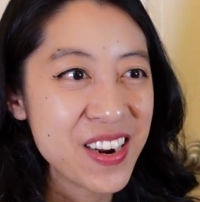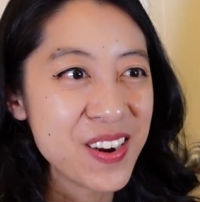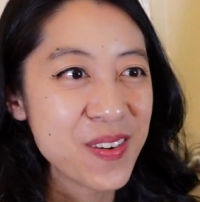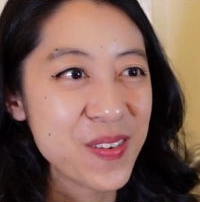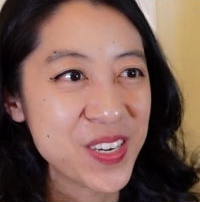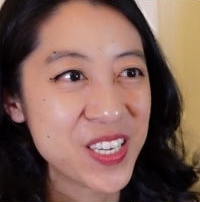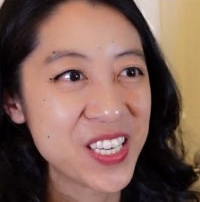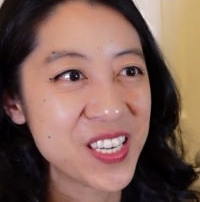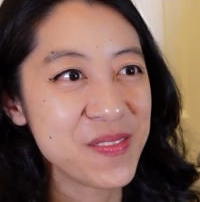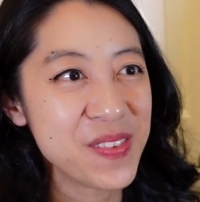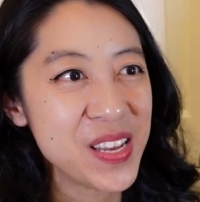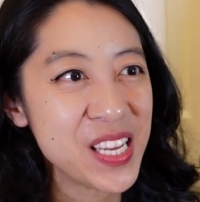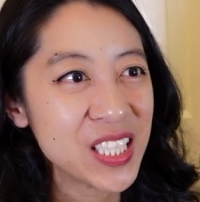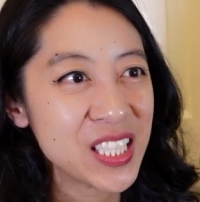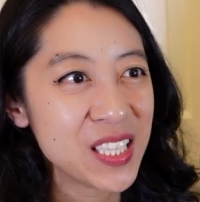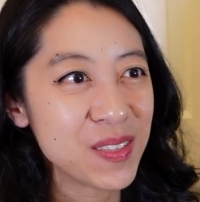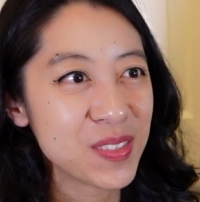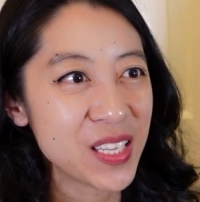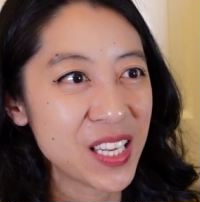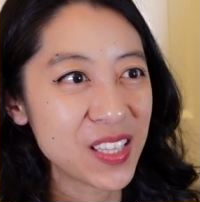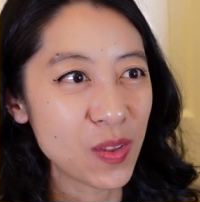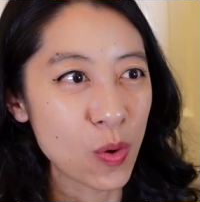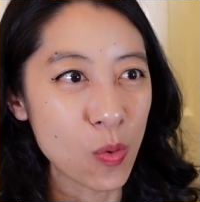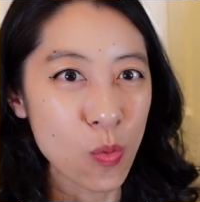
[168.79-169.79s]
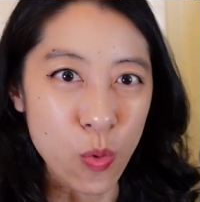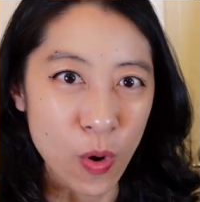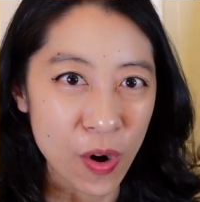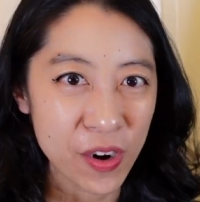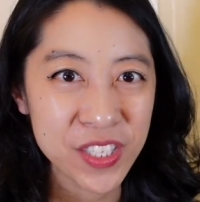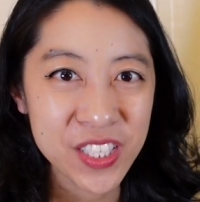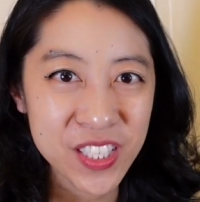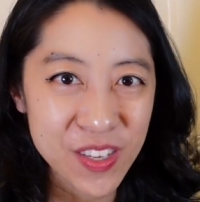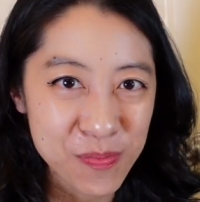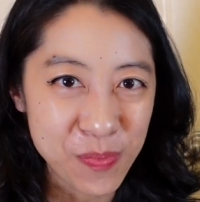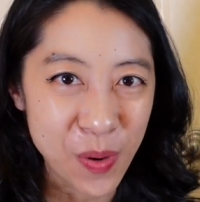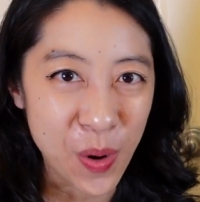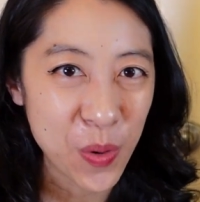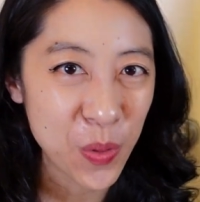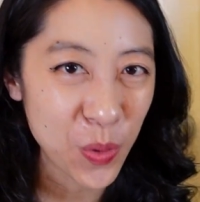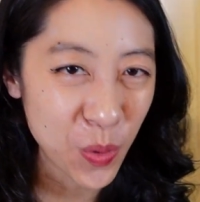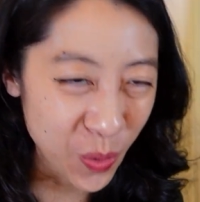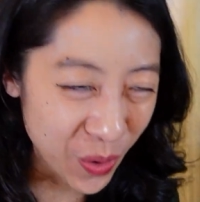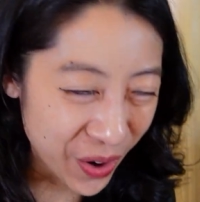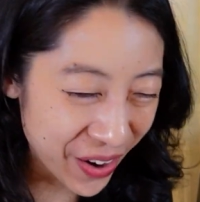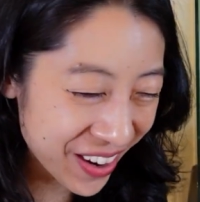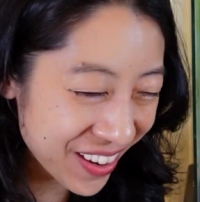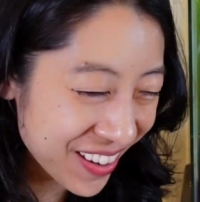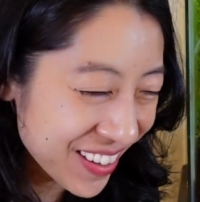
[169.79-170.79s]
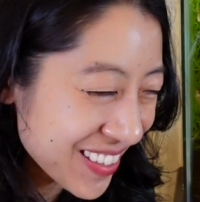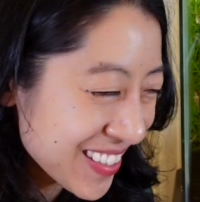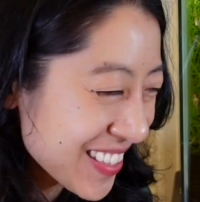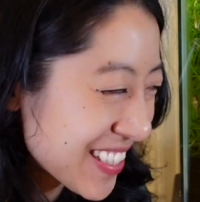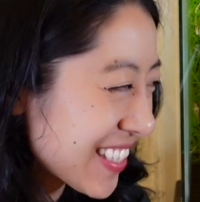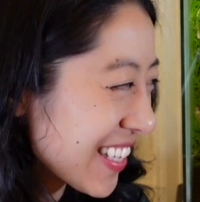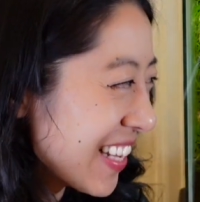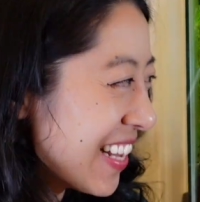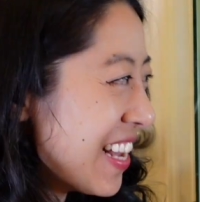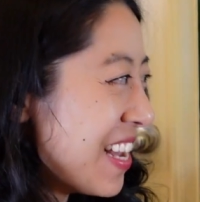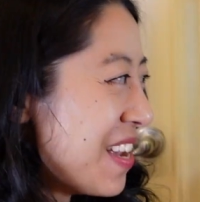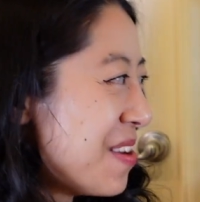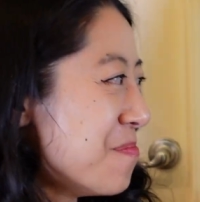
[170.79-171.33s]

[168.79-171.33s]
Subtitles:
which to me seems like the worst of both worlds.